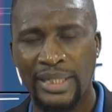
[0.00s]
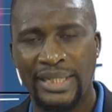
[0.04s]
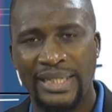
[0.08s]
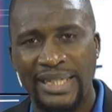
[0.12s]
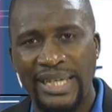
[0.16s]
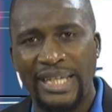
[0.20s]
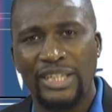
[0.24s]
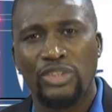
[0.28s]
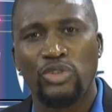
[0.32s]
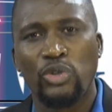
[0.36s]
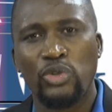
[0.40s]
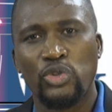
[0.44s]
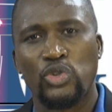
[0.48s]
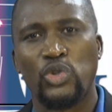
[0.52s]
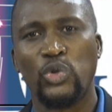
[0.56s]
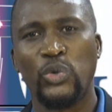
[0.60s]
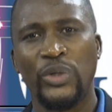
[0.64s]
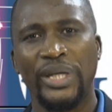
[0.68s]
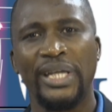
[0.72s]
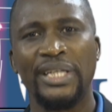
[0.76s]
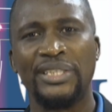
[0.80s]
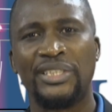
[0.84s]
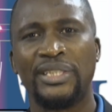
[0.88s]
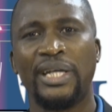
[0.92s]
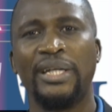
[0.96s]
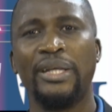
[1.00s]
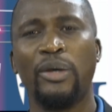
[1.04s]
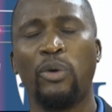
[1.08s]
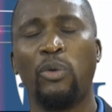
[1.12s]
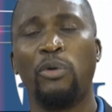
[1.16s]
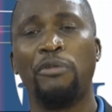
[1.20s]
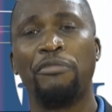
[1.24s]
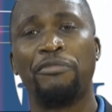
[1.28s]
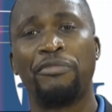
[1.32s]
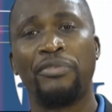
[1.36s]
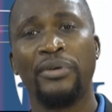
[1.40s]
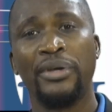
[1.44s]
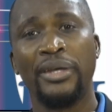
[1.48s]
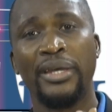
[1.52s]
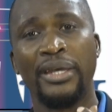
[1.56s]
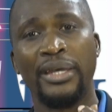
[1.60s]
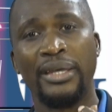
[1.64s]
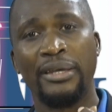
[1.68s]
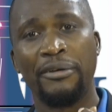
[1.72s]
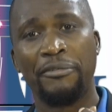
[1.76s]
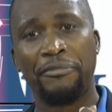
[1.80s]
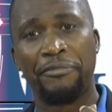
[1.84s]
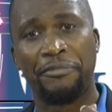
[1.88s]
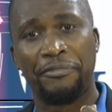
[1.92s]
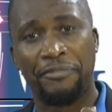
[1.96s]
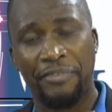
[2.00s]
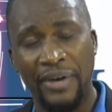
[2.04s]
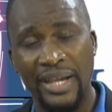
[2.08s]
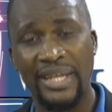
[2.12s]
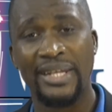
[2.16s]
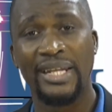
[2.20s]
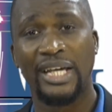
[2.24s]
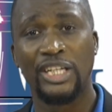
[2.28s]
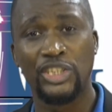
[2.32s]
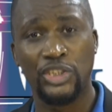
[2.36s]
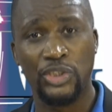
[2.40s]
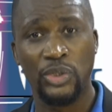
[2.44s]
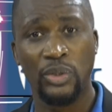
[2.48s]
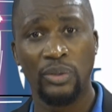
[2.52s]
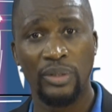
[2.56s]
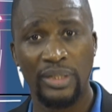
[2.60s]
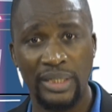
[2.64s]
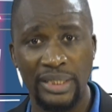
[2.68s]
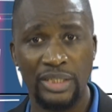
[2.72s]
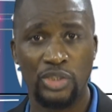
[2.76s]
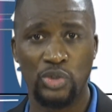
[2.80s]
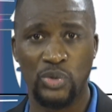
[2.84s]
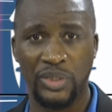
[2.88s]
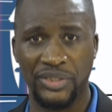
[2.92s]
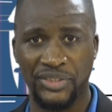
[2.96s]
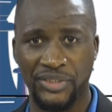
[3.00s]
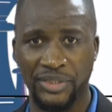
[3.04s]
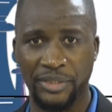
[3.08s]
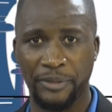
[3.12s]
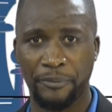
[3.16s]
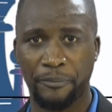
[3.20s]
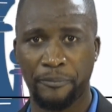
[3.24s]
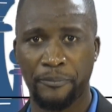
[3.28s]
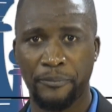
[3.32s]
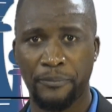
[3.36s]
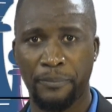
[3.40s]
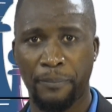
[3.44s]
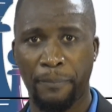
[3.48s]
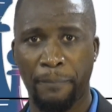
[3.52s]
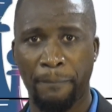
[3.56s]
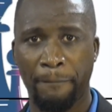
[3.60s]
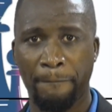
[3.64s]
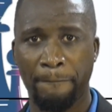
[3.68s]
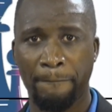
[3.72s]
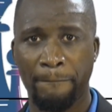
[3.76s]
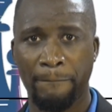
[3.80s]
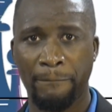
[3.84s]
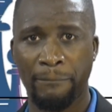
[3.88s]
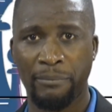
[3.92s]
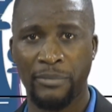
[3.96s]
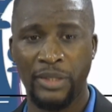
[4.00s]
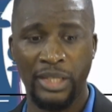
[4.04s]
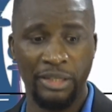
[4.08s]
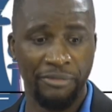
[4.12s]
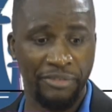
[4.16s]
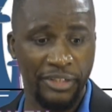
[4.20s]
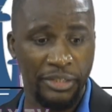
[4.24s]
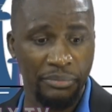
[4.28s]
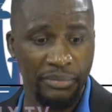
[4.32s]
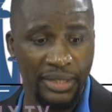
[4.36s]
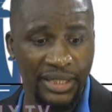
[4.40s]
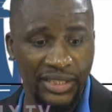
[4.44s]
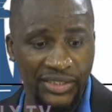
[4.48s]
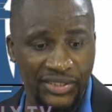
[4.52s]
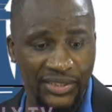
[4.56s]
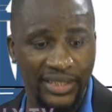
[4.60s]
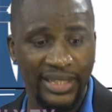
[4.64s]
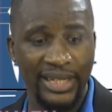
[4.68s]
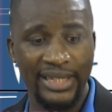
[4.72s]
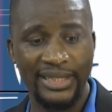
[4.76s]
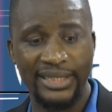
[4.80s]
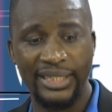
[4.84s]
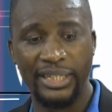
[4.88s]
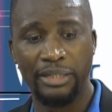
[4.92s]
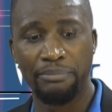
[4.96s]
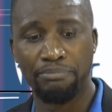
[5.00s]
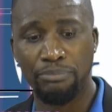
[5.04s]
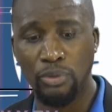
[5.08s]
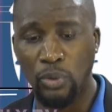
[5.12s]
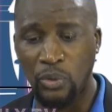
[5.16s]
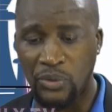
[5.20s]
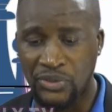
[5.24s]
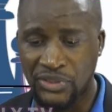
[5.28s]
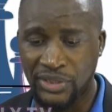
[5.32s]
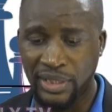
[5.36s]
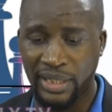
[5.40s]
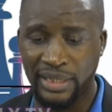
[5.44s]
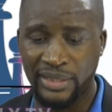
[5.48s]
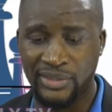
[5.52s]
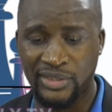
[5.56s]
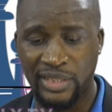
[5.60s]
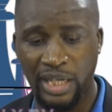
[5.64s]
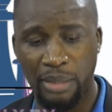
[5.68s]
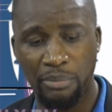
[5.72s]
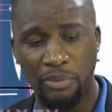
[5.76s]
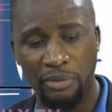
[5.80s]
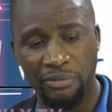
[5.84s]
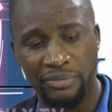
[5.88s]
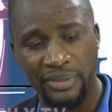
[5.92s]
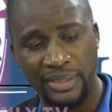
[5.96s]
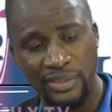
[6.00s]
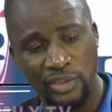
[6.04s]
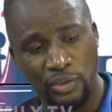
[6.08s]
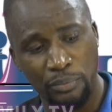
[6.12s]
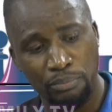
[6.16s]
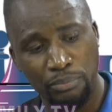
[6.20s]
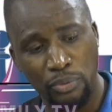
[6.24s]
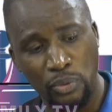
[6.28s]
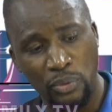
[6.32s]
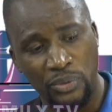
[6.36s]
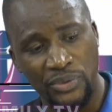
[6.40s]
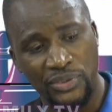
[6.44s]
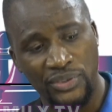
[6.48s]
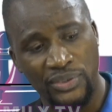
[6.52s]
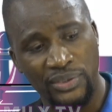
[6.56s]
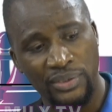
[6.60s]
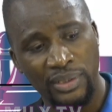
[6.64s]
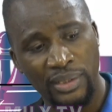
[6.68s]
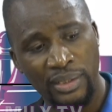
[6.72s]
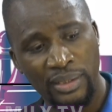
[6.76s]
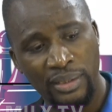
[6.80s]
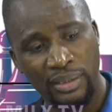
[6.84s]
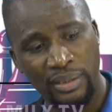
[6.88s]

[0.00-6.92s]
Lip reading: Get onto a journey of financial literacy. If it means getting books like some of these books,